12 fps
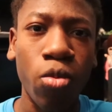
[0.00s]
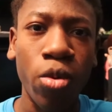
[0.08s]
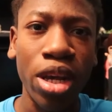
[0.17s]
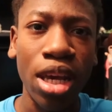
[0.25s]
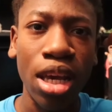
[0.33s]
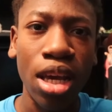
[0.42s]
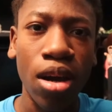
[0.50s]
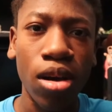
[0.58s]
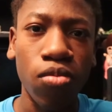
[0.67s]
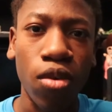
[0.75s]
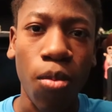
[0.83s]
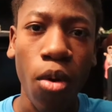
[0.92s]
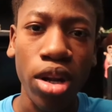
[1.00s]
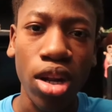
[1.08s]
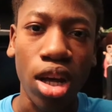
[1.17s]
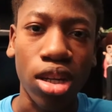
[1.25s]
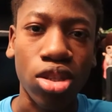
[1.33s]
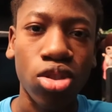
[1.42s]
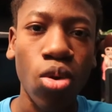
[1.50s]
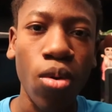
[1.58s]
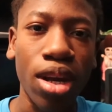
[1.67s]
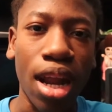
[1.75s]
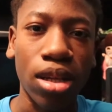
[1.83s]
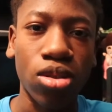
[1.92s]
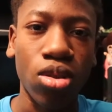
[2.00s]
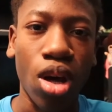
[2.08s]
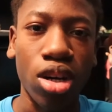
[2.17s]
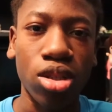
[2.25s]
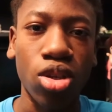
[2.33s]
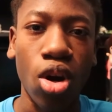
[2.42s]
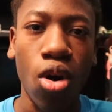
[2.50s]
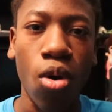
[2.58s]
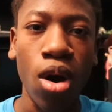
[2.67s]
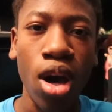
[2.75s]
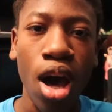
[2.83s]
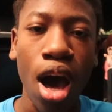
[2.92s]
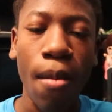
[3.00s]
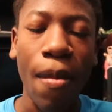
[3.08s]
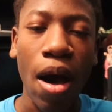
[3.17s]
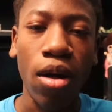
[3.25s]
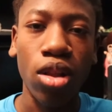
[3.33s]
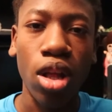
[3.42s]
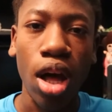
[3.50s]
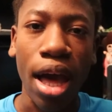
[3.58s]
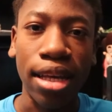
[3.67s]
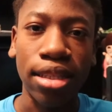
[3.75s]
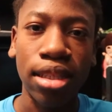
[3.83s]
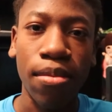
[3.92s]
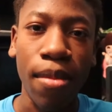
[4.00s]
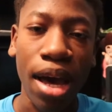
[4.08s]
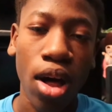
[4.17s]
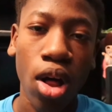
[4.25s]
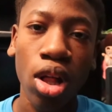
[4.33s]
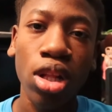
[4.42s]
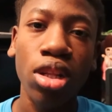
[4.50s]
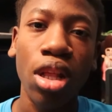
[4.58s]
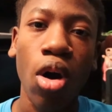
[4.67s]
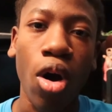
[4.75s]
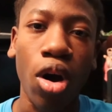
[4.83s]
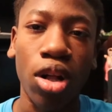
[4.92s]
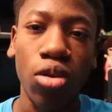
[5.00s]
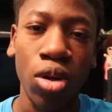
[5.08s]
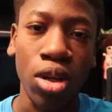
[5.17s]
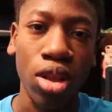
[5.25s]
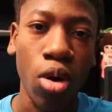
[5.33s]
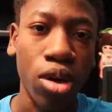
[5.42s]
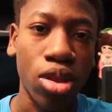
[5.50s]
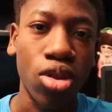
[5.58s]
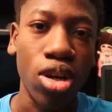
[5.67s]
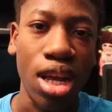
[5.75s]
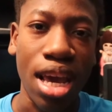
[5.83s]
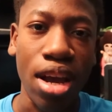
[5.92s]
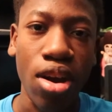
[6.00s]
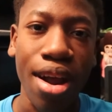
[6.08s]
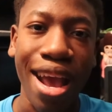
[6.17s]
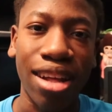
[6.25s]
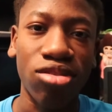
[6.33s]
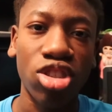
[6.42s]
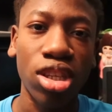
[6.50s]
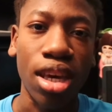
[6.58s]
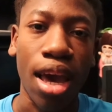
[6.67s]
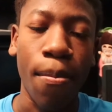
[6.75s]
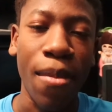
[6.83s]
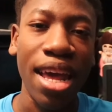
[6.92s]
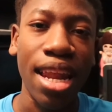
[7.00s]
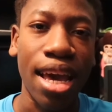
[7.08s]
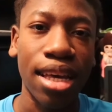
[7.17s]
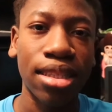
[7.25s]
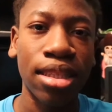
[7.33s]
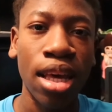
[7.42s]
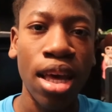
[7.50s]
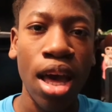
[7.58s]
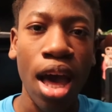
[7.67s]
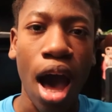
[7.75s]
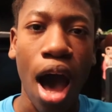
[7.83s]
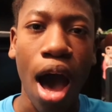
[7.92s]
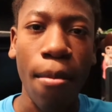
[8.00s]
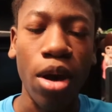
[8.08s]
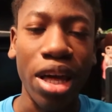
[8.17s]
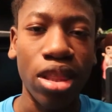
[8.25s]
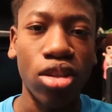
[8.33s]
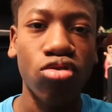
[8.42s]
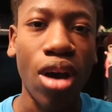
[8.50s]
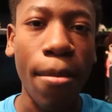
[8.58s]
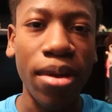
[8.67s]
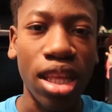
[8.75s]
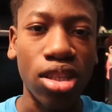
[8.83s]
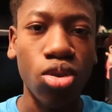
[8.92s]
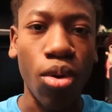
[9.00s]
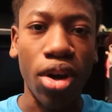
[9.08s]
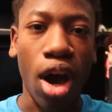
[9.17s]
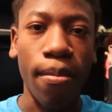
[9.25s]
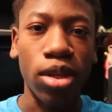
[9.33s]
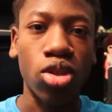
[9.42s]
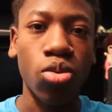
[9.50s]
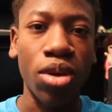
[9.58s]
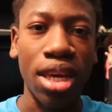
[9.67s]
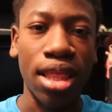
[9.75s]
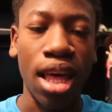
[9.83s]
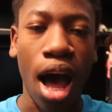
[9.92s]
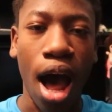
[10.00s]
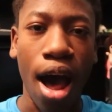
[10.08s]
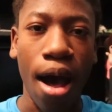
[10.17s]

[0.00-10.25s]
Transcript: we reported on a story not too long ago about SML, or Logan 30 Acre, and Chili Jimenez, and the drama that's going on between